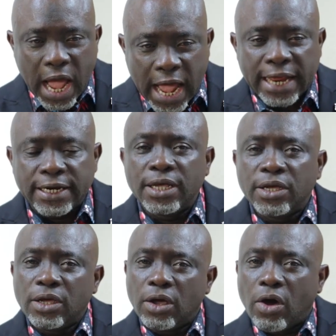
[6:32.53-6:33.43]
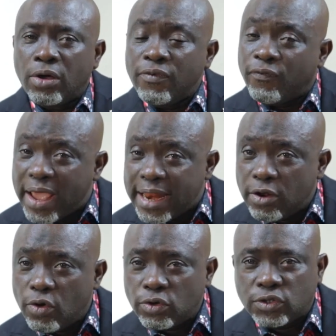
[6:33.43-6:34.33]
And on the
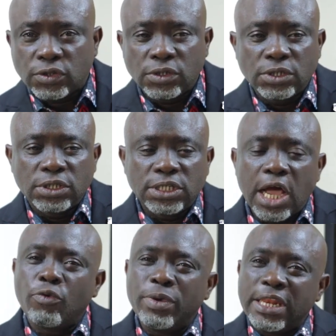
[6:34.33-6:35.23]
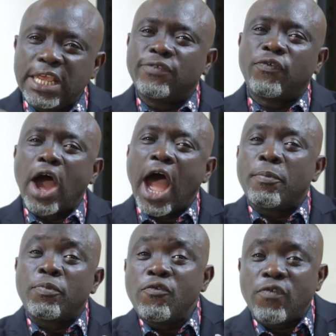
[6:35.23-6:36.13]
final note, there will be need for
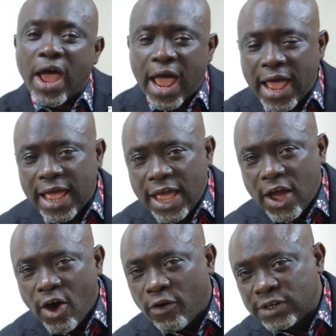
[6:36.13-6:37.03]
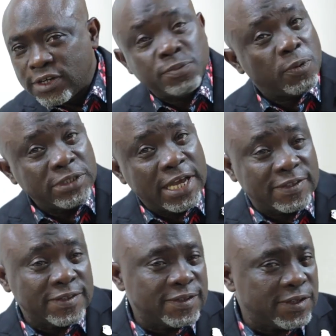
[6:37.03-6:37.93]
approval of this
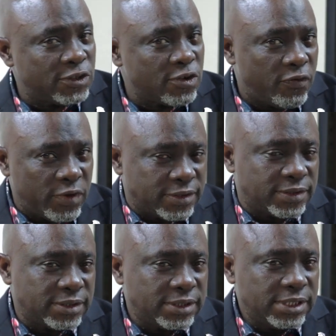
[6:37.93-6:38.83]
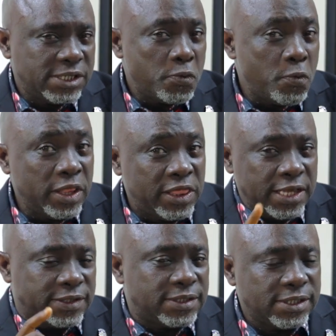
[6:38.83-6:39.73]
project initiation phase. With
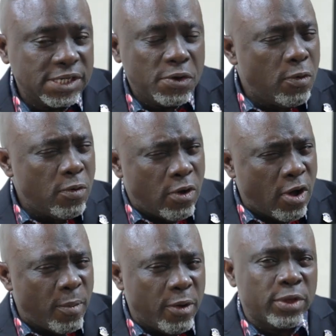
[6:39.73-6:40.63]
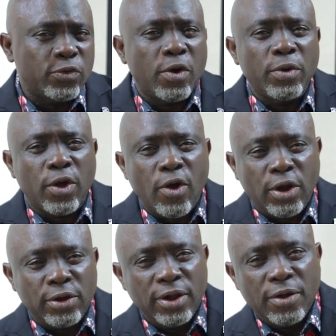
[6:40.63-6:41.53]
this, we'll come up with what we
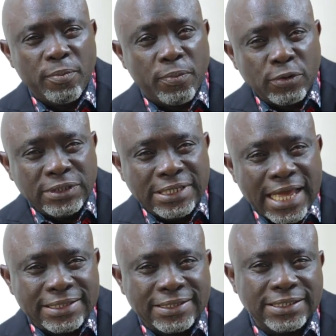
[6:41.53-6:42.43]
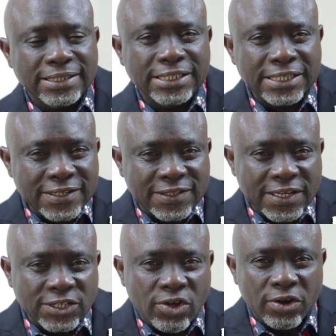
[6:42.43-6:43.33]
call project
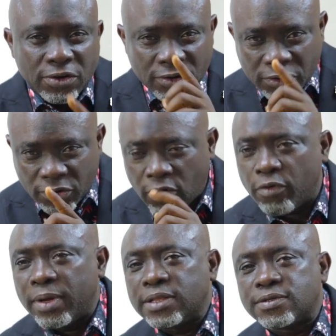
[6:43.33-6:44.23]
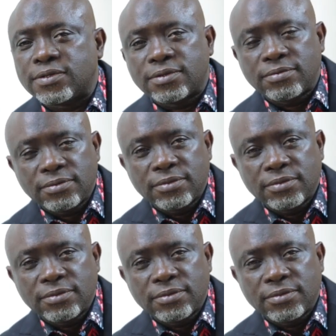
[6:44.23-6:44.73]
initiation documents.